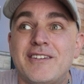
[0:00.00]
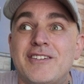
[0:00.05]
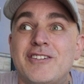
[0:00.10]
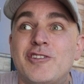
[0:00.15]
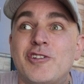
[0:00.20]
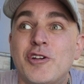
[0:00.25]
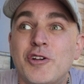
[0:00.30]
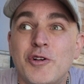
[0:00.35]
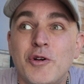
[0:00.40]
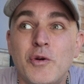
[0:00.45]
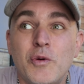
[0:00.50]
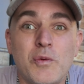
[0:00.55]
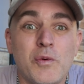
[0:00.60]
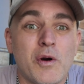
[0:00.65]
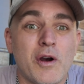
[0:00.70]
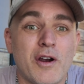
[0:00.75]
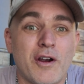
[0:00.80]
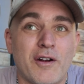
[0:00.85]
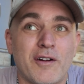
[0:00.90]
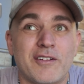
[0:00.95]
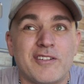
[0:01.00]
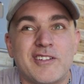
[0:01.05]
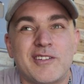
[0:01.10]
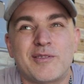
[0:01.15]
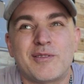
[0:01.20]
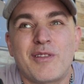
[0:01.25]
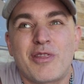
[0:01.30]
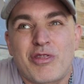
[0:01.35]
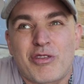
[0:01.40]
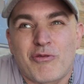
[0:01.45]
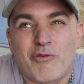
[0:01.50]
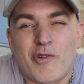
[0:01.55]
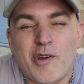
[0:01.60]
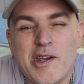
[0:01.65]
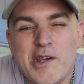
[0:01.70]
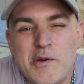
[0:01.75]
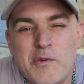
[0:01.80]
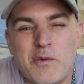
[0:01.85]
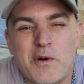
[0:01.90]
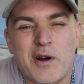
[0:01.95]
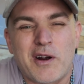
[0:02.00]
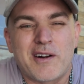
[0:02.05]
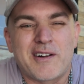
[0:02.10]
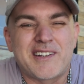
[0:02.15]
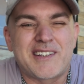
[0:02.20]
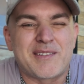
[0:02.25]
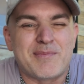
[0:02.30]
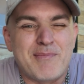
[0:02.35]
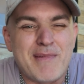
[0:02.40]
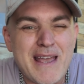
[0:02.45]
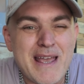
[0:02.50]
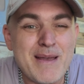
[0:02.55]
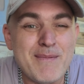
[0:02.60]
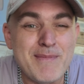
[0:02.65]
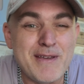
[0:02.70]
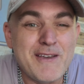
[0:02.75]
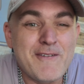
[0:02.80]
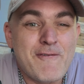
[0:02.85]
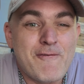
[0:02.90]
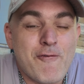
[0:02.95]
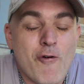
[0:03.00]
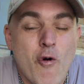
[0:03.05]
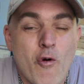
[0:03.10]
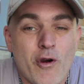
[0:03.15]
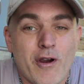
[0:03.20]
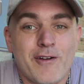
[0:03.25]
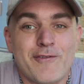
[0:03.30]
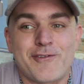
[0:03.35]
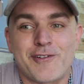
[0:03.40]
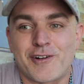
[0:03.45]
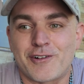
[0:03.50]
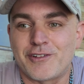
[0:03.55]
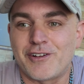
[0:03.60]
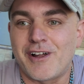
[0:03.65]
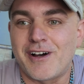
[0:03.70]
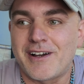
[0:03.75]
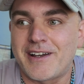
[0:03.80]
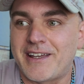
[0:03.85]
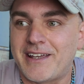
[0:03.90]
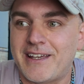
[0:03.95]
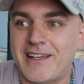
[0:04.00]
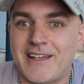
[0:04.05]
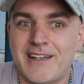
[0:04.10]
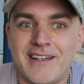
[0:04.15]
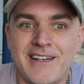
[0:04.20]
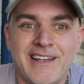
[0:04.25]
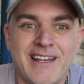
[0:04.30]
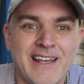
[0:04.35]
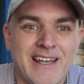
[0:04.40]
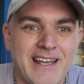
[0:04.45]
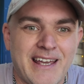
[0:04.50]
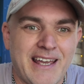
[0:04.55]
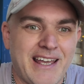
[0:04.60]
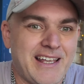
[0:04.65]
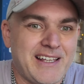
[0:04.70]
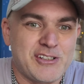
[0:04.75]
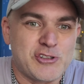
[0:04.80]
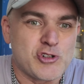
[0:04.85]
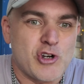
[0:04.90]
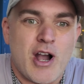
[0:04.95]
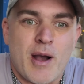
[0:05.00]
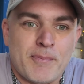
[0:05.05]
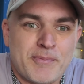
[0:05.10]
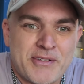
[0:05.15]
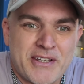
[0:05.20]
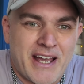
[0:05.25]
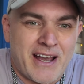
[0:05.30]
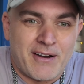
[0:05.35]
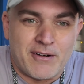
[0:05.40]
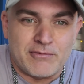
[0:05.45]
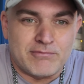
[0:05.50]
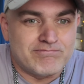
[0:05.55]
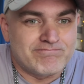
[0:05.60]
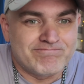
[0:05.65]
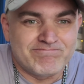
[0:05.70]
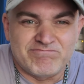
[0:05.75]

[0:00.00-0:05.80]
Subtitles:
2 words, 3 words, maybe 4 if you're lucky, it drops out.